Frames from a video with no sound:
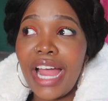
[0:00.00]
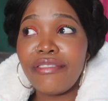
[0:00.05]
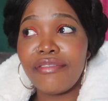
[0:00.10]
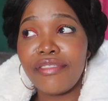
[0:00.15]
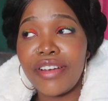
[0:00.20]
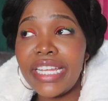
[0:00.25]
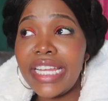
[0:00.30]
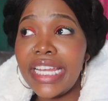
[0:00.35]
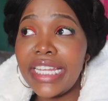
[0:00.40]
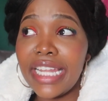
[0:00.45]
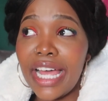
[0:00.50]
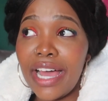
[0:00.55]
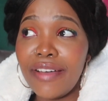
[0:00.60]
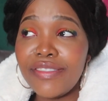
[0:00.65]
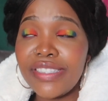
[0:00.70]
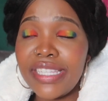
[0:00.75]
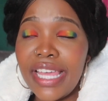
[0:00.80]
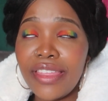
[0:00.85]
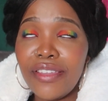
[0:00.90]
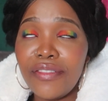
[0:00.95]
I really
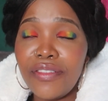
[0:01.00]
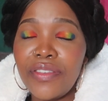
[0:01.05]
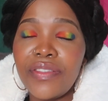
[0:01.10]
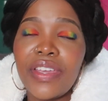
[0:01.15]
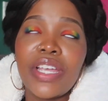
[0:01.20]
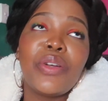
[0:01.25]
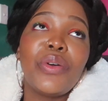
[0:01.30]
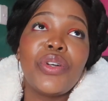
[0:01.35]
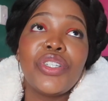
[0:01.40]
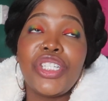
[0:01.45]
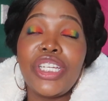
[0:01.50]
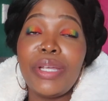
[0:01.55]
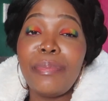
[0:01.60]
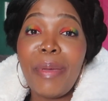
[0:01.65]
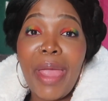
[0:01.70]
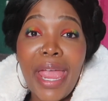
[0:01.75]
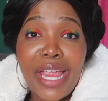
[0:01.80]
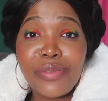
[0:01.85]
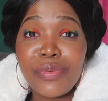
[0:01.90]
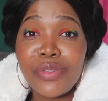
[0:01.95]
loved Death of Vivek
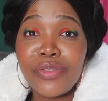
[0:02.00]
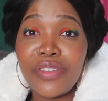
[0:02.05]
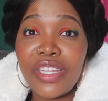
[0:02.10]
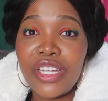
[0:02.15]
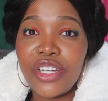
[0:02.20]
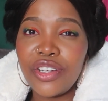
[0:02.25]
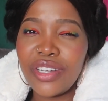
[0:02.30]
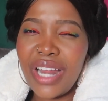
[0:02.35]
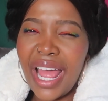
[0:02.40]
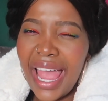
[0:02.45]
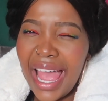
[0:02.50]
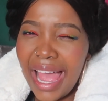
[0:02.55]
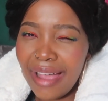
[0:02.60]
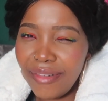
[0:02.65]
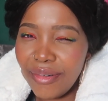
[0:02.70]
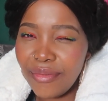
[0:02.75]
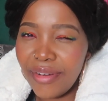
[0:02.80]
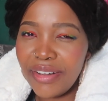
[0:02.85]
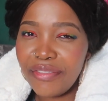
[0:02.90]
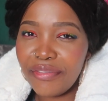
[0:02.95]
Oji. Pet was really good. I
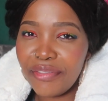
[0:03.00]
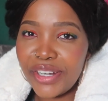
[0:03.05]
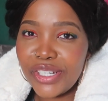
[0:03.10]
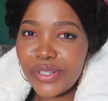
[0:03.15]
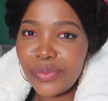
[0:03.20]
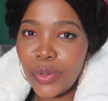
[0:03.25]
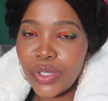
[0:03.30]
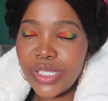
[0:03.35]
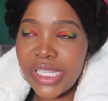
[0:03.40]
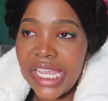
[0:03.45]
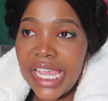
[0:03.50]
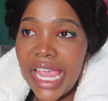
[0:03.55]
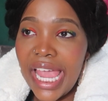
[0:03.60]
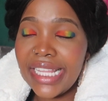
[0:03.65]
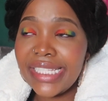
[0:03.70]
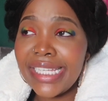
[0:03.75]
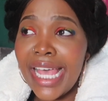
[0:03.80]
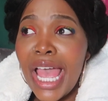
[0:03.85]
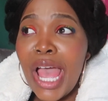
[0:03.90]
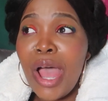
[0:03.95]
haven't read Freshwater
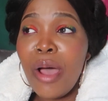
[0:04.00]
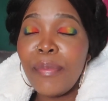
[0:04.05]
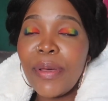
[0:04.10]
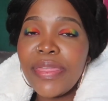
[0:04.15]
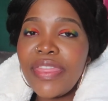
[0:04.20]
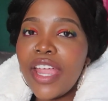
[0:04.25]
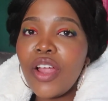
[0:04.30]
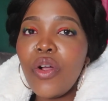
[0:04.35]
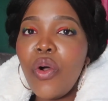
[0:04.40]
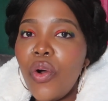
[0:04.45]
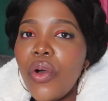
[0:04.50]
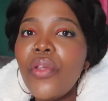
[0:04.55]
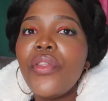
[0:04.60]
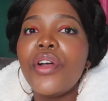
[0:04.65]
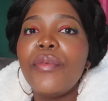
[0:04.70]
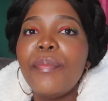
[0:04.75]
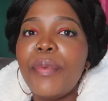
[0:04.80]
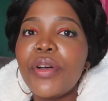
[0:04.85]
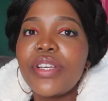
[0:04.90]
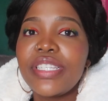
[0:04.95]
yet, but like all
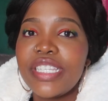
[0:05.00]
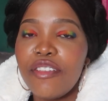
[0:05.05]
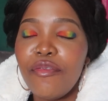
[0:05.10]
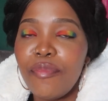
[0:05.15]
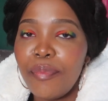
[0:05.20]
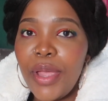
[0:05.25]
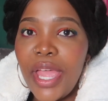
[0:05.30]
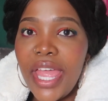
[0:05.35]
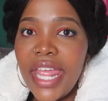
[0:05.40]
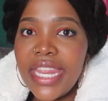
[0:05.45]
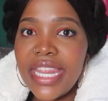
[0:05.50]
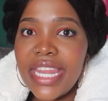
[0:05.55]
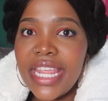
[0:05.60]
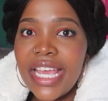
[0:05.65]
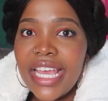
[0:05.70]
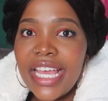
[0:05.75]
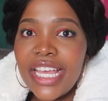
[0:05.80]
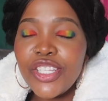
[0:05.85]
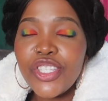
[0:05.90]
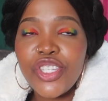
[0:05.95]
their books have
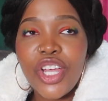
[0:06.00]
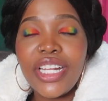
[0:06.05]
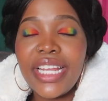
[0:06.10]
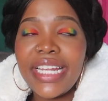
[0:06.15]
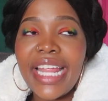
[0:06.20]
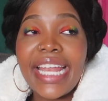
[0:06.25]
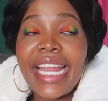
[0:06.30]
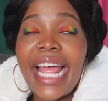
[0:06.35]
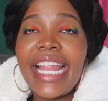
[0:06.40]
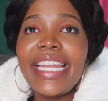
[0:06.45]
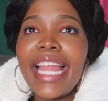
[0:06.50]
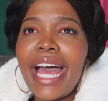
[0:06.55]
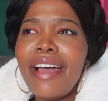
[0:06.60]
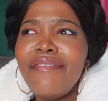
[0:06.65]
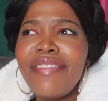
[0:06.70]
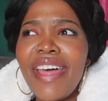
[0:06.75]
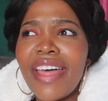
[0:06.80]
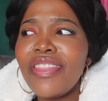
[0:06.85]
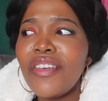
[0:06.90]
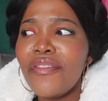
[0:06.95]
been solid. And I
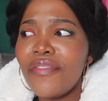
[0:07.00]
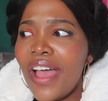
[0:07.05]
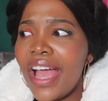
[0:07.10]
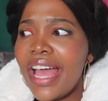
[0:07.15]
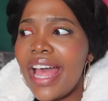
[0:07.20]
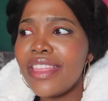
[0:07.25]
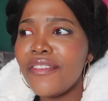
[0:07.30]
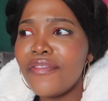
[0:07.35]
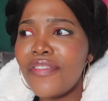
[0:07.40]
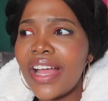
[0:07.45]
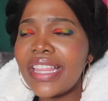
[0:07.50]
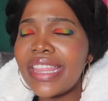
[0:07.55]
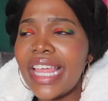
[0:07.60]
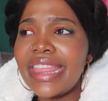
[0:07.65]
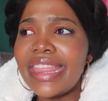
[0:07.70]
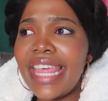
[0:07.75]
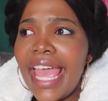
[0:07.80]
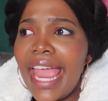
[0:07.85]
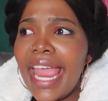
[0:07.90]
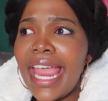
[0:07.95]
love that the fact
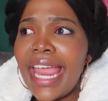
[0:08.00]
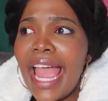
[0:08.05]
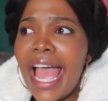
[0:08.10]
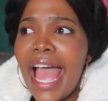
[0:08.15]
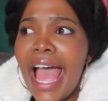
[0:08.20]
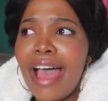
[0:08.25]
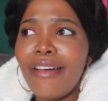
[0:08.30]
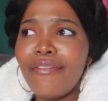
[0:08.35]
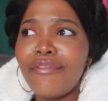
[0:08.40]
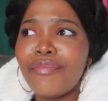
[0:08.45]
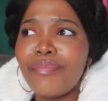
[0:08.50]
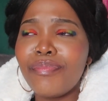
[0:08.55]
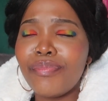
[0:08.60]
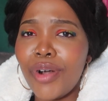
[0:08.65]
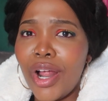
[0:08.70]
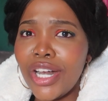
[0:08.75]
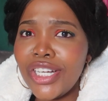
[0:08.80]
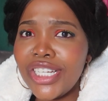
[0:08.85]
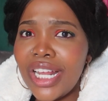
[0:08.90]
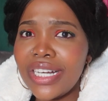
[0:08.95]
that they have
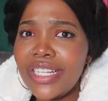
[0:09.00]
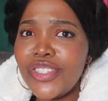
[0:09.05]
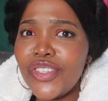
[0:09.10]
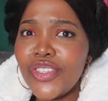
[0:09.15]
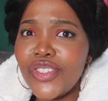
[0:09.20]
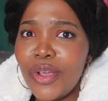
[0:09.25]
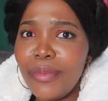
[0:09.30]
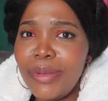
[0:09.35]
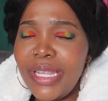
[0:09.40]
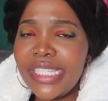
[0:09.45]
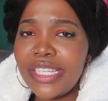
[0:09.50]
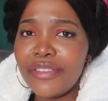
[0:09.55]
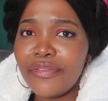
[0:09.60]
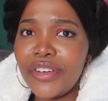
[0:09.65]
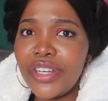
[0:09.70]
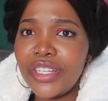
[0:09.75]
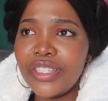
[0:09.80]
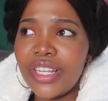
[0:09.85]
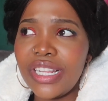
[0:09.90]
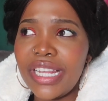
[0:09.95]
branched out into so many
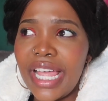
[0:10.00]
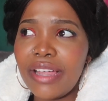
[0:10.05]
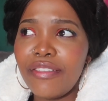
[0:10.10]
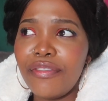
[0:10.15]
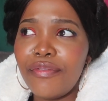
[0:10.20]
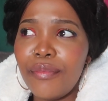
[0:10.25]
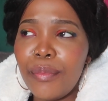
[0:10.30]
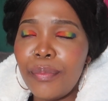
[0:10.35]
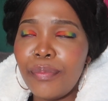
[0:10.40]
different like